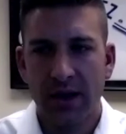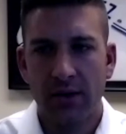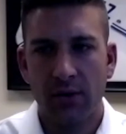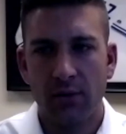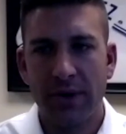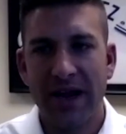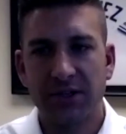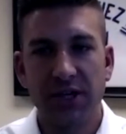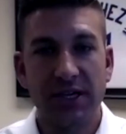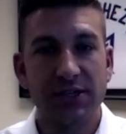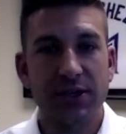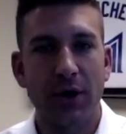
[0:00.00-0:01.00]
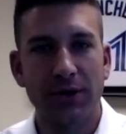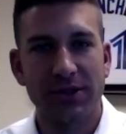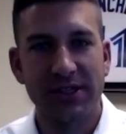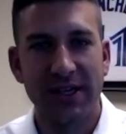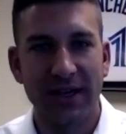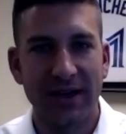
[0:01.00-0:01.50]
We had Chase
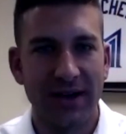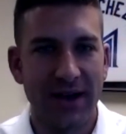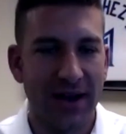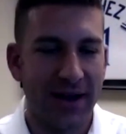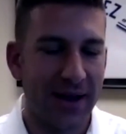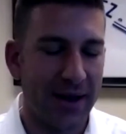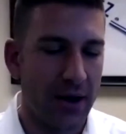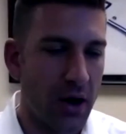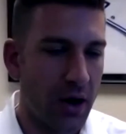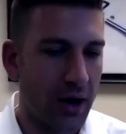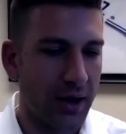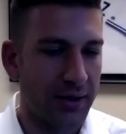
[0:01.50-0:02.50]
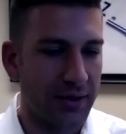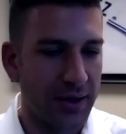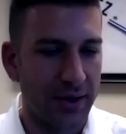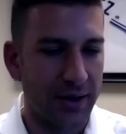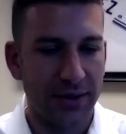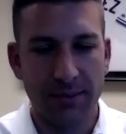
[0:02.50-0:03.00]
Carlson on
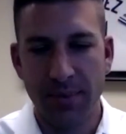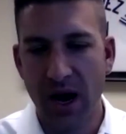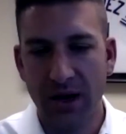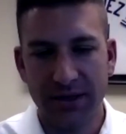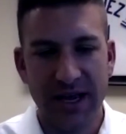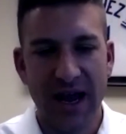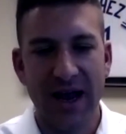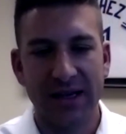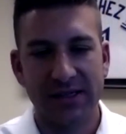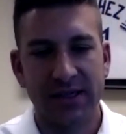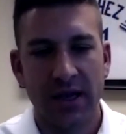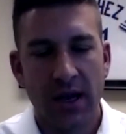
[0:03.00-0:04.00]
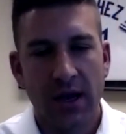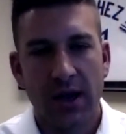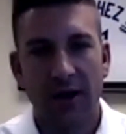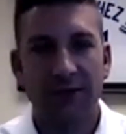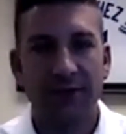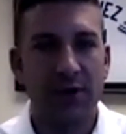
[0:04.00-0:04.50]
the podcast
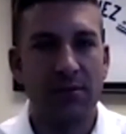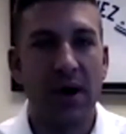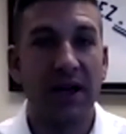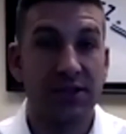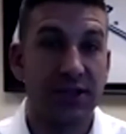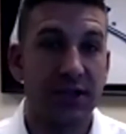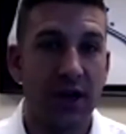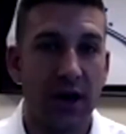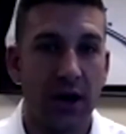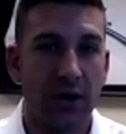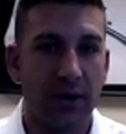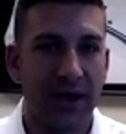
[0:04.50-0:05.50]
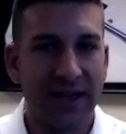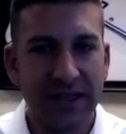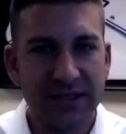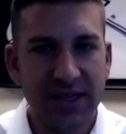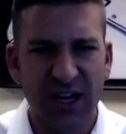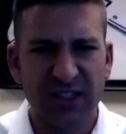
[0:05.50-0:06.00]
a few months ago, and he
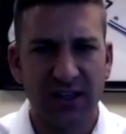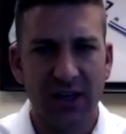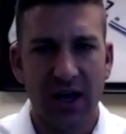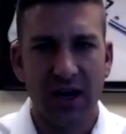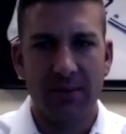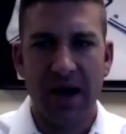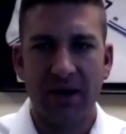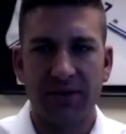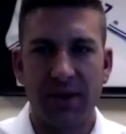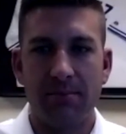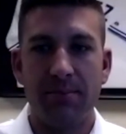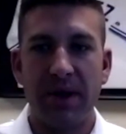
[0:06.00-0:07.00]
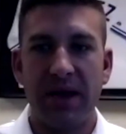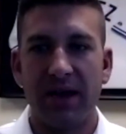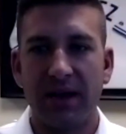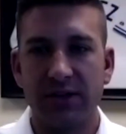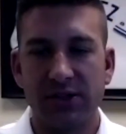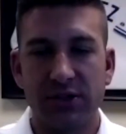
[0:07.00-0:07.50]
talked a lot about the
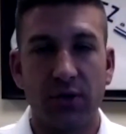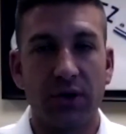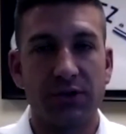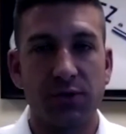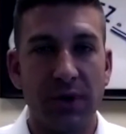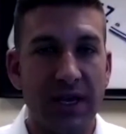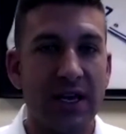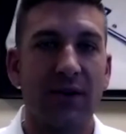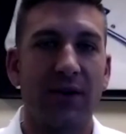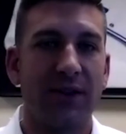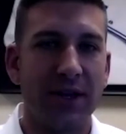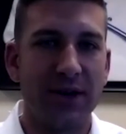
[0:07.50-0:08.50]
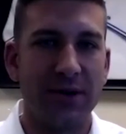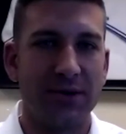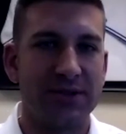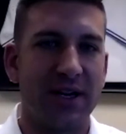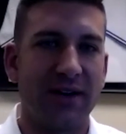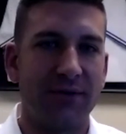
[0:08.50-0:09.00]
big stories we hear in the
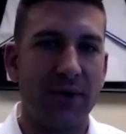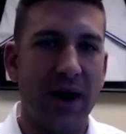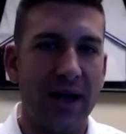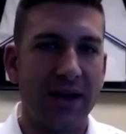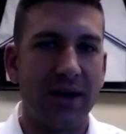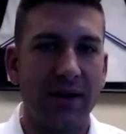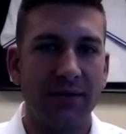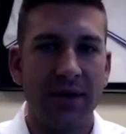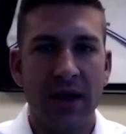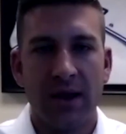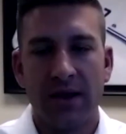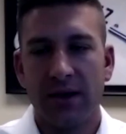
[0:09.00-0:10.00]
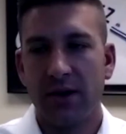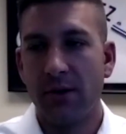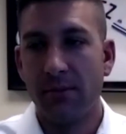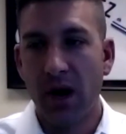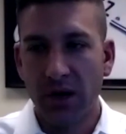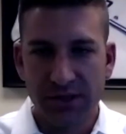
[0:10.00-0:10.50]
news of, right? Of,
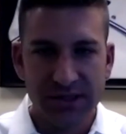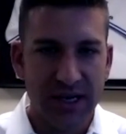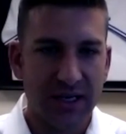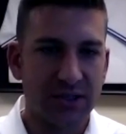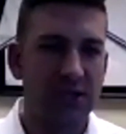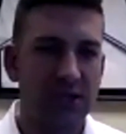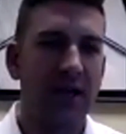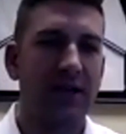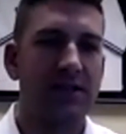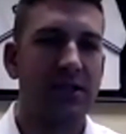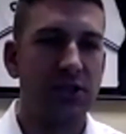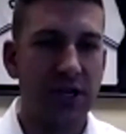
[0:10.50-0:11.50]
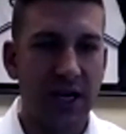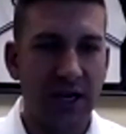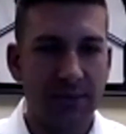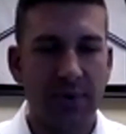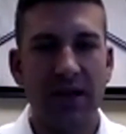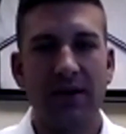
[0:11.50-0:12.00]
Mark Sanchez and Jake
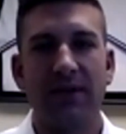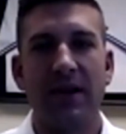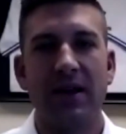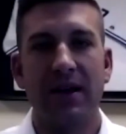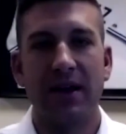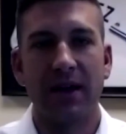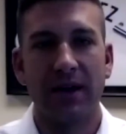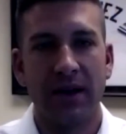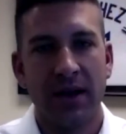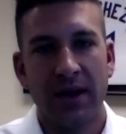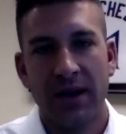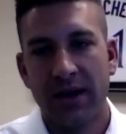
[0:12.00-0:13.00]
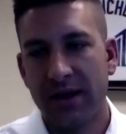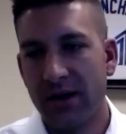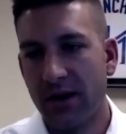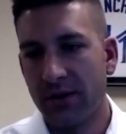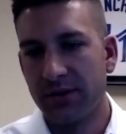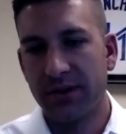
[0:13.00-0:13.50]
Peavy and,
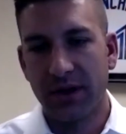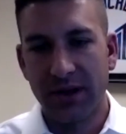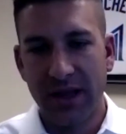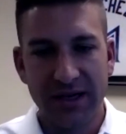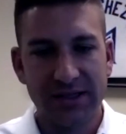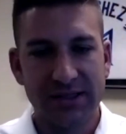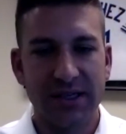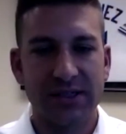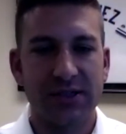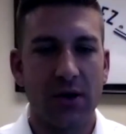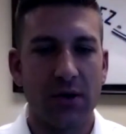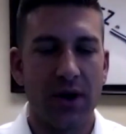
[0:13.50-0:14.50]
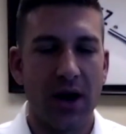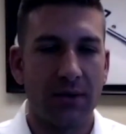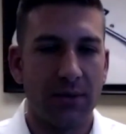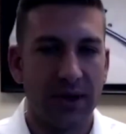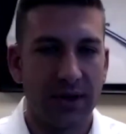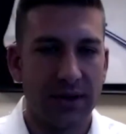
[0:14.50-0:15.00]
the latest things going
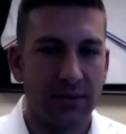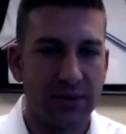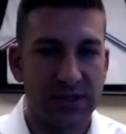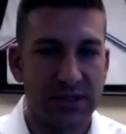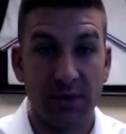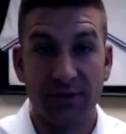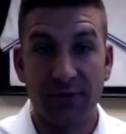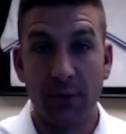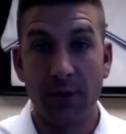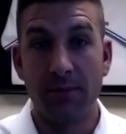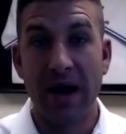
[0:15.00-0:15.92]
on with some of the former